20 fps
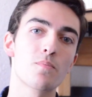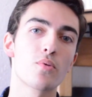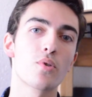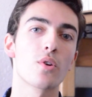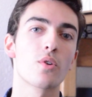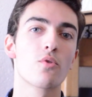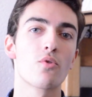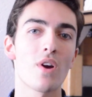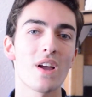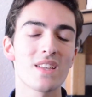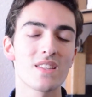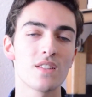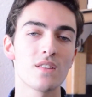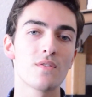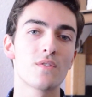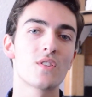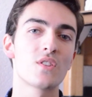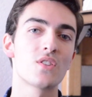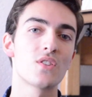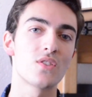
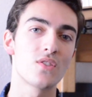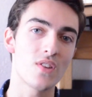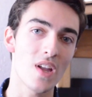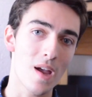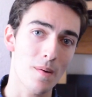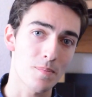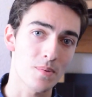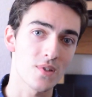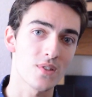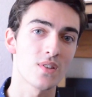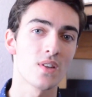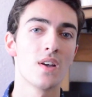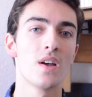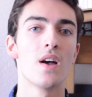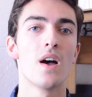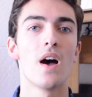progressive steps